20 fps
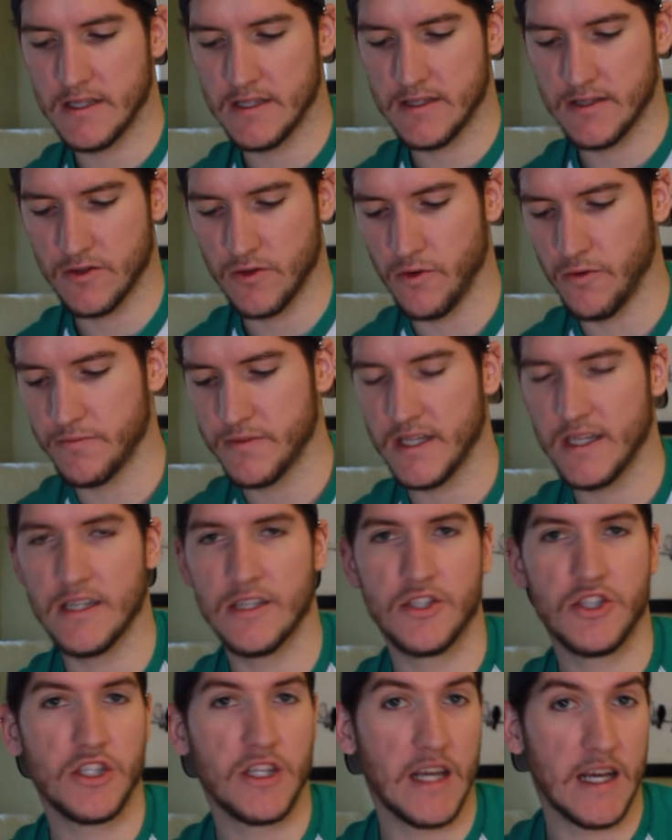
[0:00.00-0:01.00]
this sculpt is
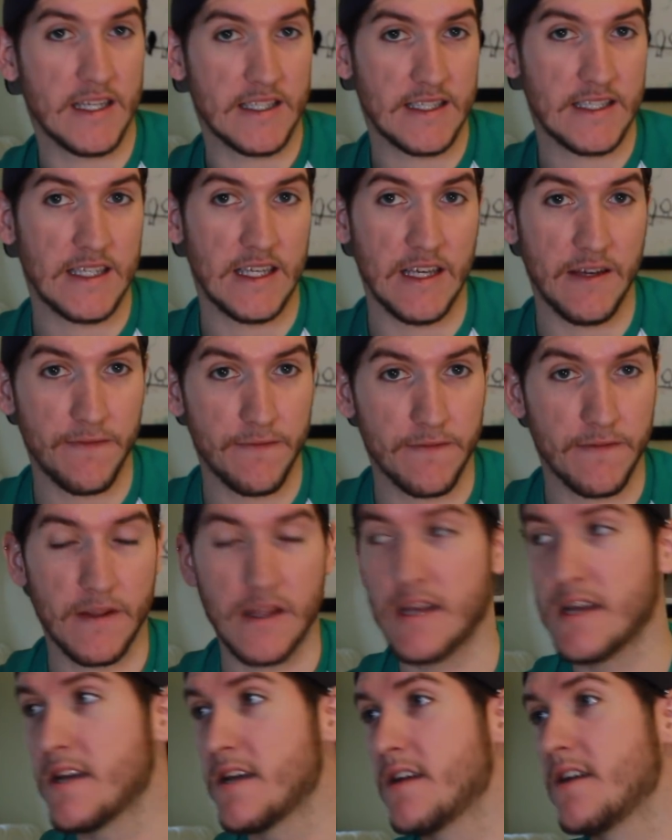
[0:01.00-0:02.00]
she has teeth.
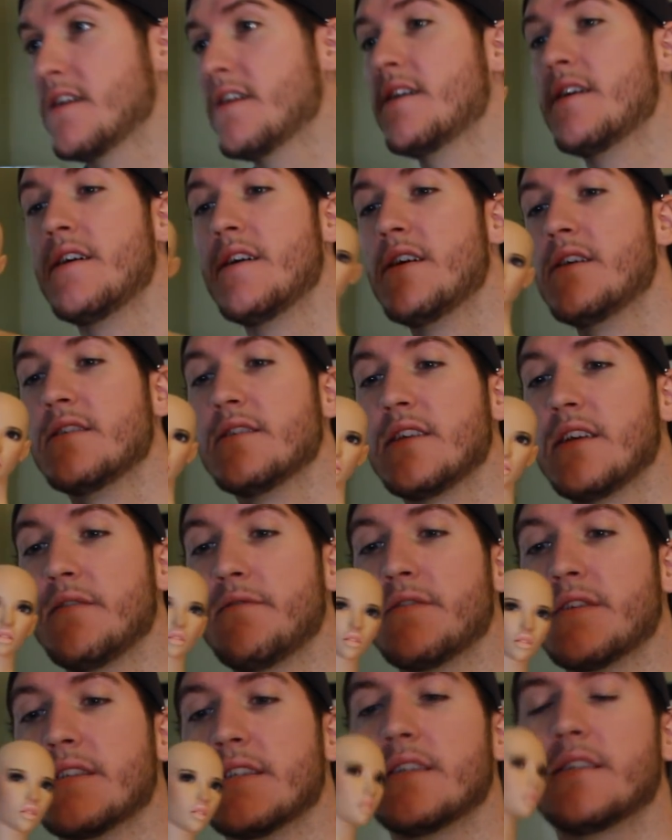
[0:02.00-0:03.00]

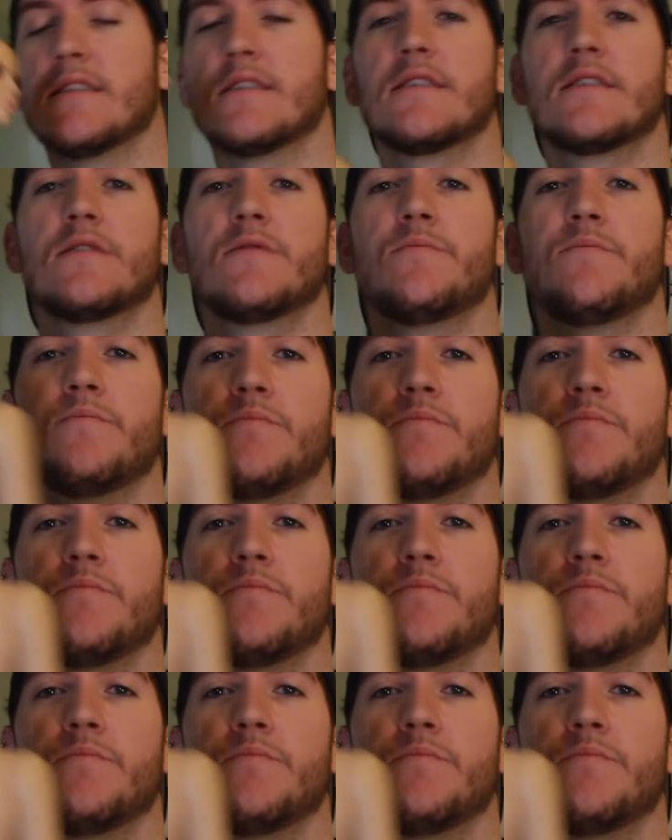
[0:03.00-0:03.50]
Teethuses.